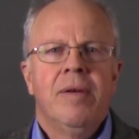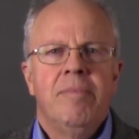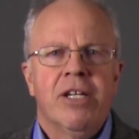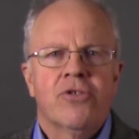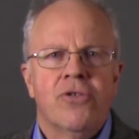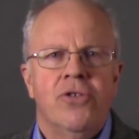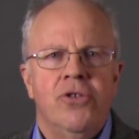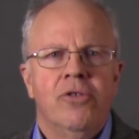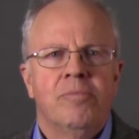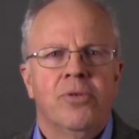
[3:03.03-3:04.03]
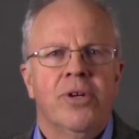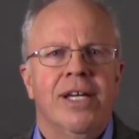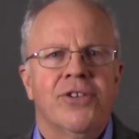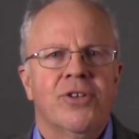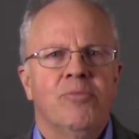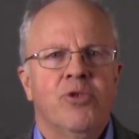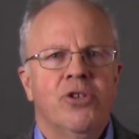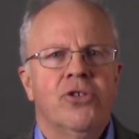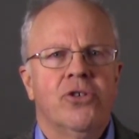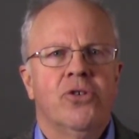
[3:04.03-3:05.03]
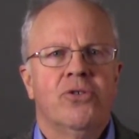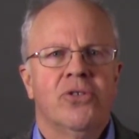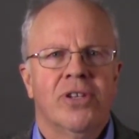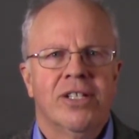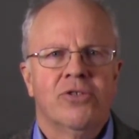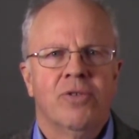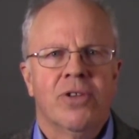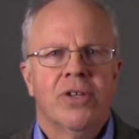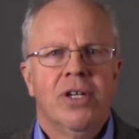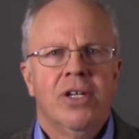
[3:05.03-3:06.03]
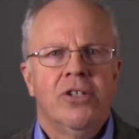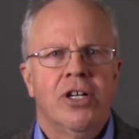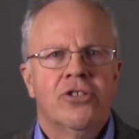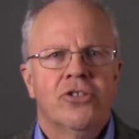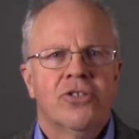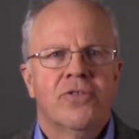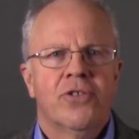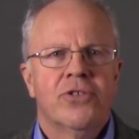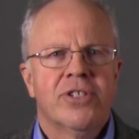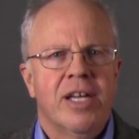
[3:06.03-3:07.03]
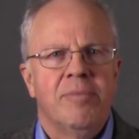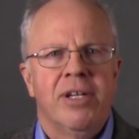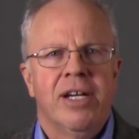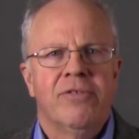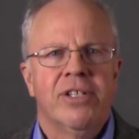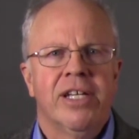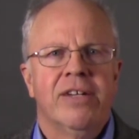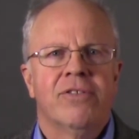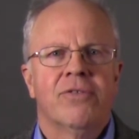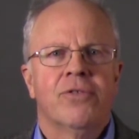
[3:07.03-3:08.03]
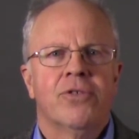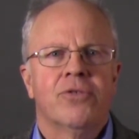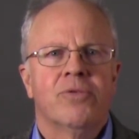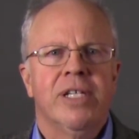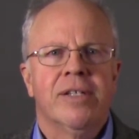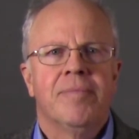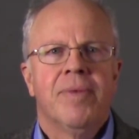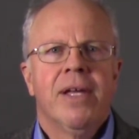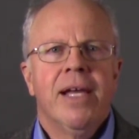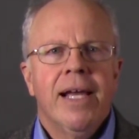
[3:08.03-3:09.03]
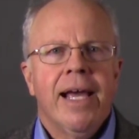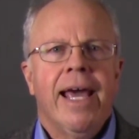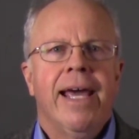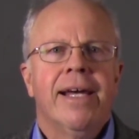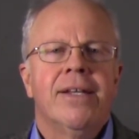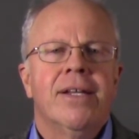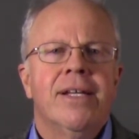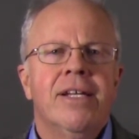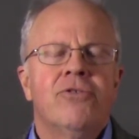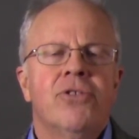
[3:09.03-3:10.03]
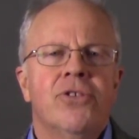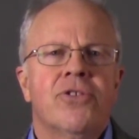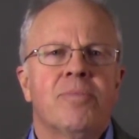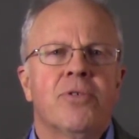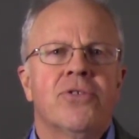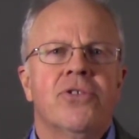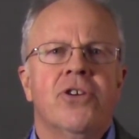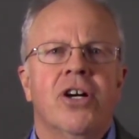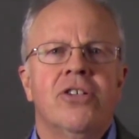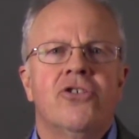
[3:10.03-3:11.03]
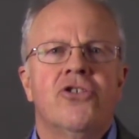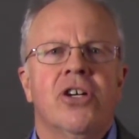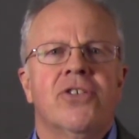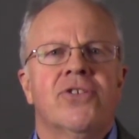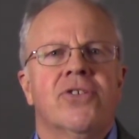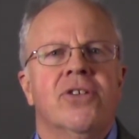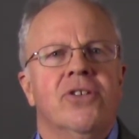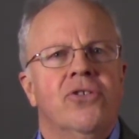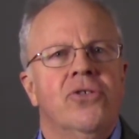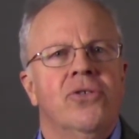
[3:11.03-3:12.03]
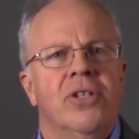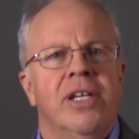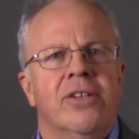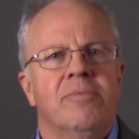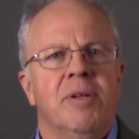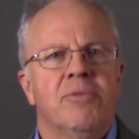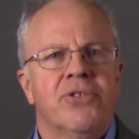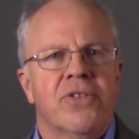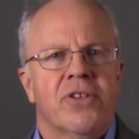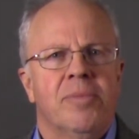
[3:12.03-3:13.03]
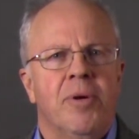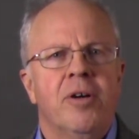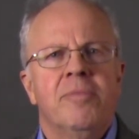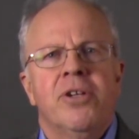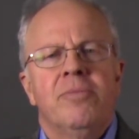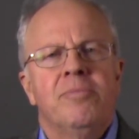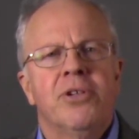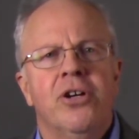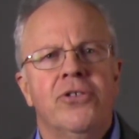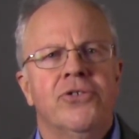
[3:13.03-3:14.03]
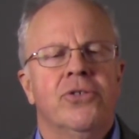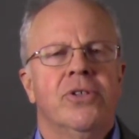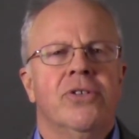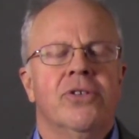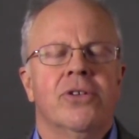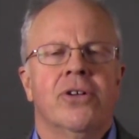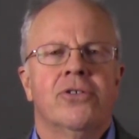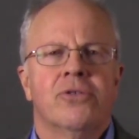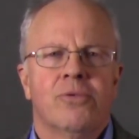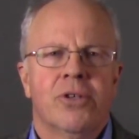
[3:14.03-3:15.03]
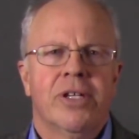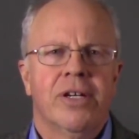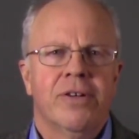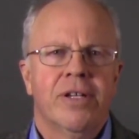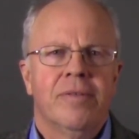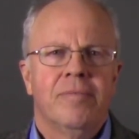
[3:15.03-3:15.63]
Make sure the new employee has someone to go to lunch with, not just the first day, but every day of the first week. And introduce the person not just to the other members of the department, but also in the larger work area.